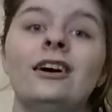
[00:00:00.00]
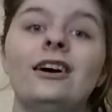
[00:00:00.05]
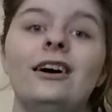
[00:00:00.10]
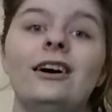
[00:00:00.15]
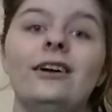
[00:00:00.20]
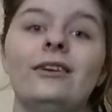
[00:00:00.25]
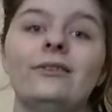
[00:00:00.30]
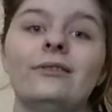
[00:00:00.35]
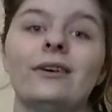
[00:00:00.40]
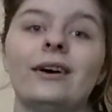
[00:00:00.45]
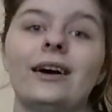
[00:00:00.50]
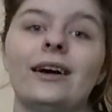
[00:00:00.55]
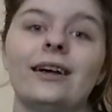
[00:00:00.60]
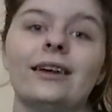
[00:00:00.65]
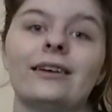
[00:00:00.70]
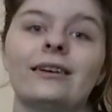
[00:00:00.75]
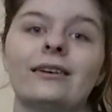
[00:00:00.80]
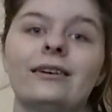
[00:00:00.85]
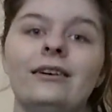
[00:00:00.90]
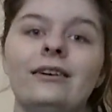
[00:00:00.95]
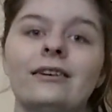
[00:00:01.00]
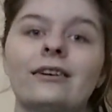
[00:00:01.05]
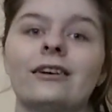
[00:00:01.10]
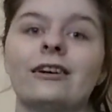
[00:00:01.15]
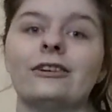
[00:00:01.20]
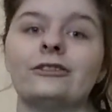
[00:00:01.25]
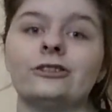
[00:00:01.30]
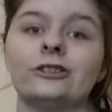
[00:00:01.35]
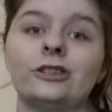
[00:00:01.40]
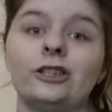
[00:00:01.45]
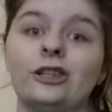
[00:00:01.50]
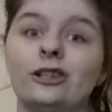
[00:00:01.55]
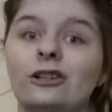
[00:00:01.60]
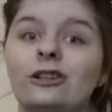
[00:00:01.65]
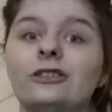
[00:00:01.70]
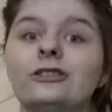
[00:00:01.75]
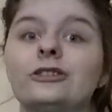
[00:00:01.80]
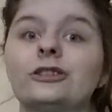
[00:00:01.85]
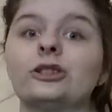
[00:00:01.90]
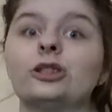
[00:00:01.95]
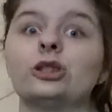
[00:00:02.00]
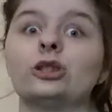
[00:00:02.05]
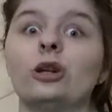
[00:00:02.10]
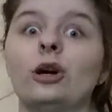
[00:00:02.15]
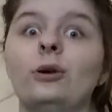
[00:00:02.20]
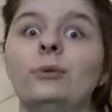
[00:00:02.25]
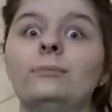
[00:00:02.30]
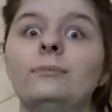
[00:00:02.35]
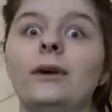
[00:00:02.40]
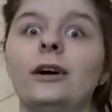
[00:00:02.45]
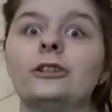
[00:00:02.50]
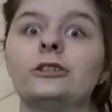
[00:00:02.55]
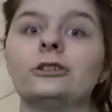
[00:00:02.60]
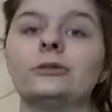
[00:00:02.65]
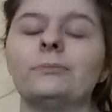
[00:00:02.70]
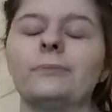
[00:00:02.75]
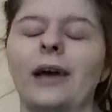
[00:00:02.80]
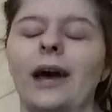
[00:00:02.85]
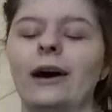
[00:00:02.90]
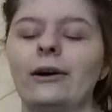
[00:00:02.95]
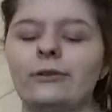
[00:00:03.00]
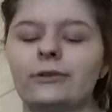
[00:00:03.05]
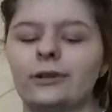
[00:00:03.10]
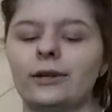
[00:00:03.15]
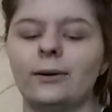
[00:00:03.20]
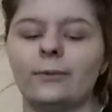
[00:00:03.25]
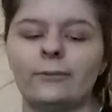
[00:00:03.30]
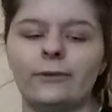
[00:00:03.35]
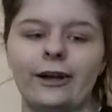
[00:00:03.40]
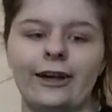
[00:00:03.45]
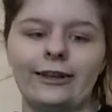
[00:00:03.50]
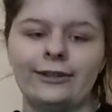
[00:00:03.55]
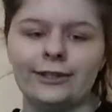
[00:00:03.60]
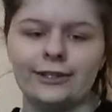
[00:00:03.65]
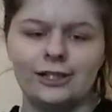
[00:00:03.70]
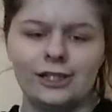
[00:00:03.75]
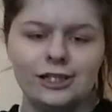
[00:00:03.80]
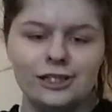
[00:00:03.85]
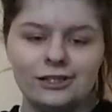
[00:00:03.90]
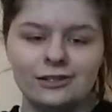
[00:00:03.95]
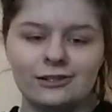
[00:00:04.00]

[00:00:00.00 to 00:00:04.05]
And, like, because she heard so much about him, like,